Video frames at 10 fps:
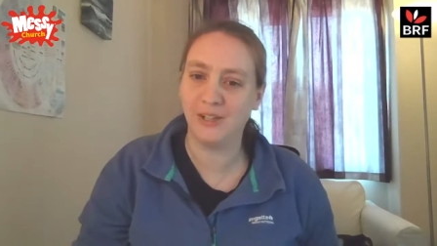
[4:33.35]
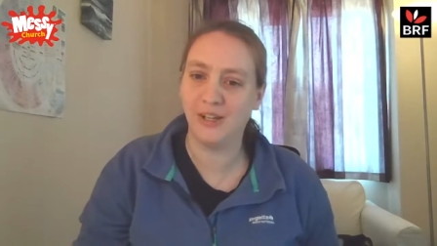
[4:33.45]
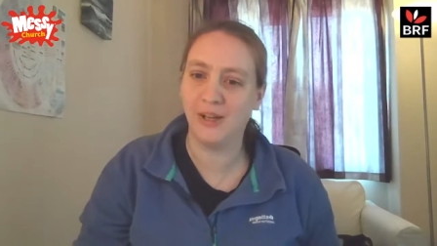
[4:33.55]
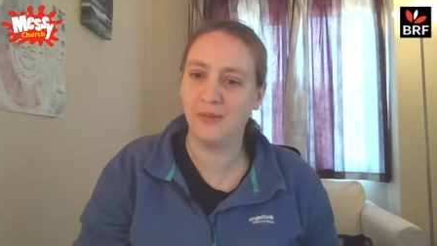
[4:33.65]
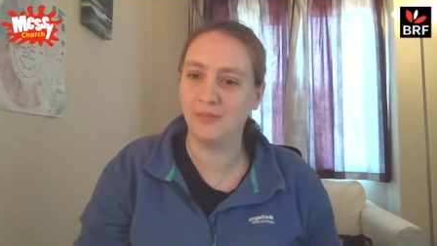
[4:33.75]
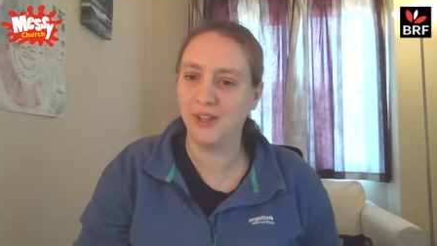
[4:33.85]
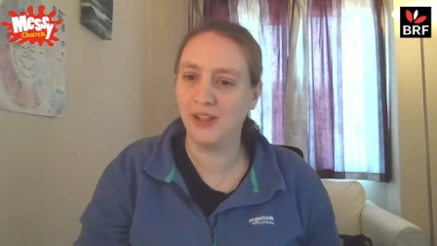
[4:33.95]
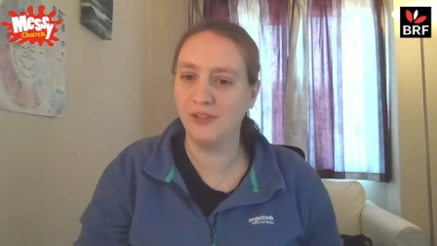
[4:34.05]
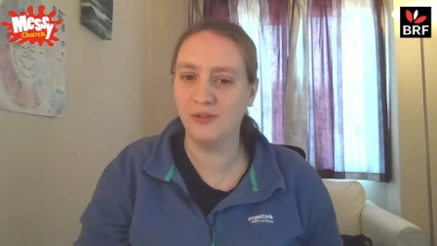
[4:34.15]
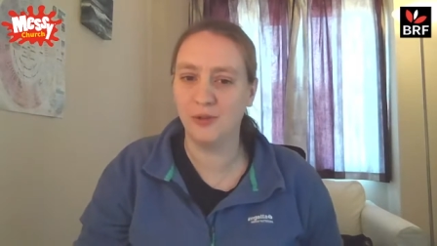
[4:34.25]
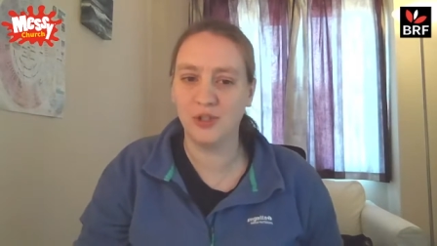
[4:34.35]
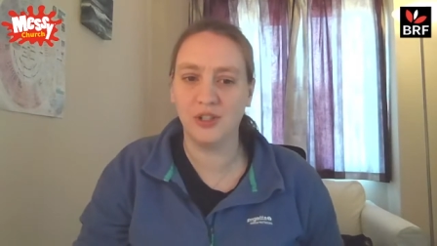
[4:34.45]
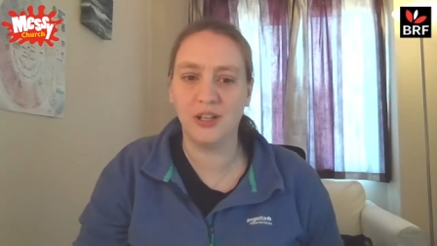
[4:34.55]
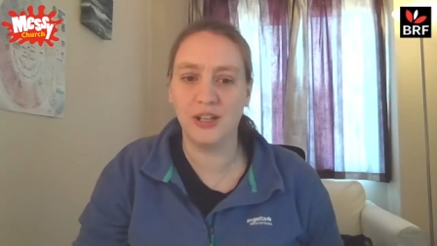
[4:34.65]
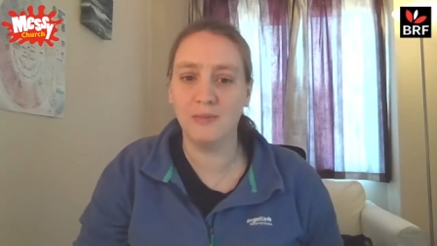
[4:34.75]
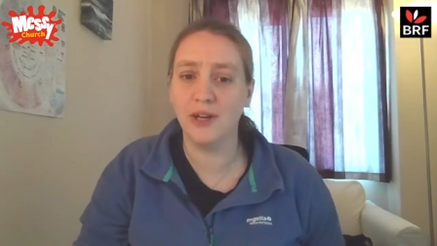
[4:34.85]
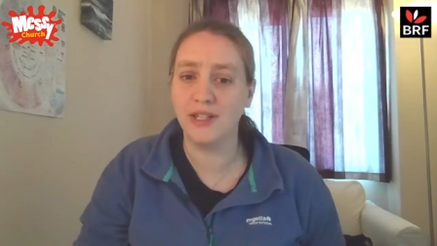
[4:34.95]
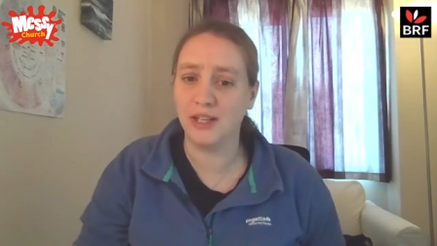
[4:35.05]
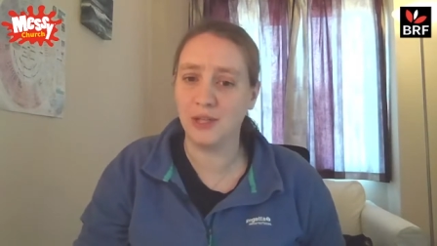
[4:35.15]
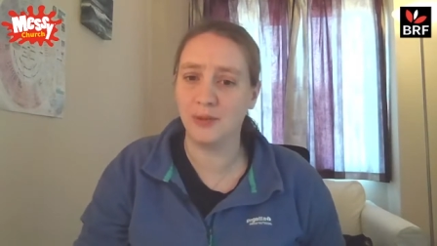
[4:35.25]
Um, fortunately, my
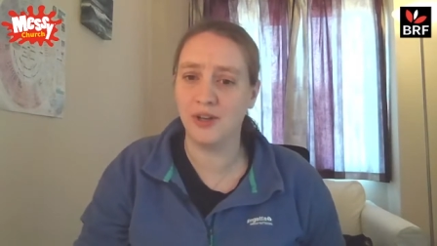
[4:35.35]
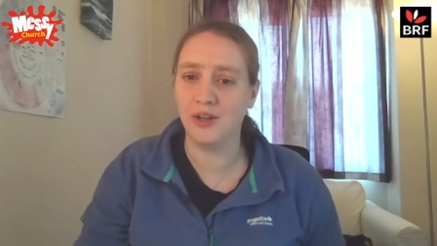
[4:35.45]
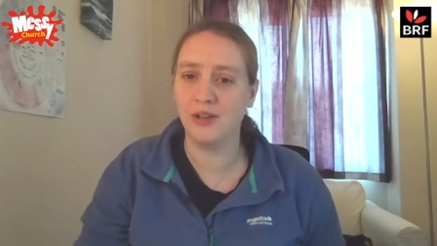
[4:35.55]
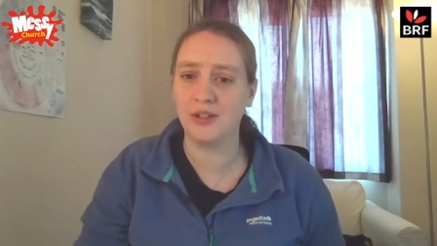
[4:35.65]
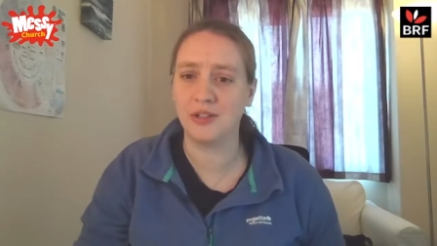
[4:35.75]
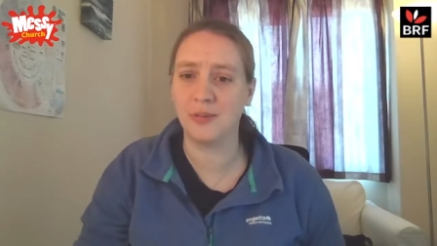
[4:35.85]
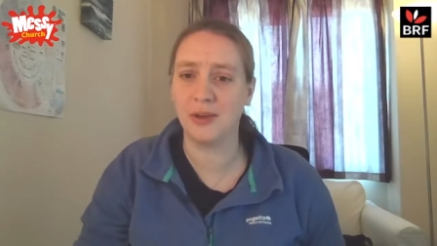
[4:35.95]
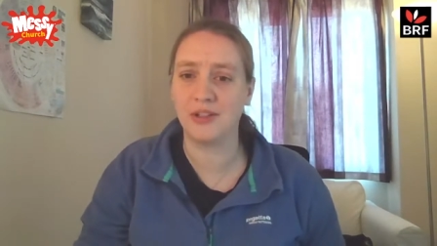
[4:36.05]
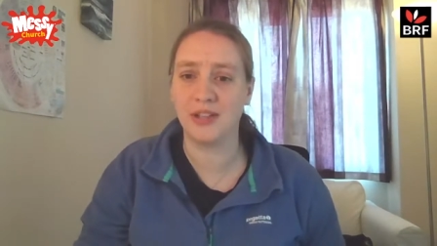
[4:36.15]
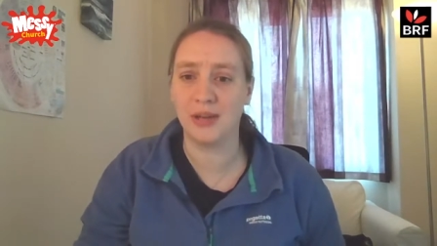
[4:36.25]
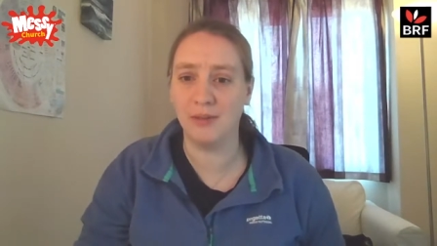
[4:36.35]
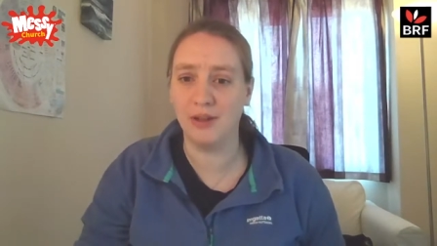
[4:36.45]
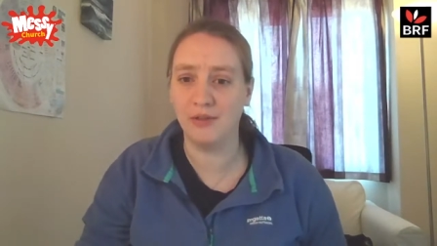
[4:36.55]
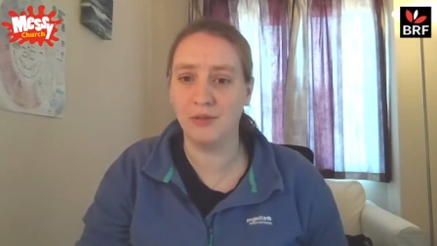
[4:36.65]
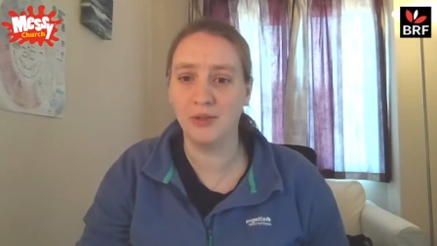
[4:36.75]
tennis partner is on about the same level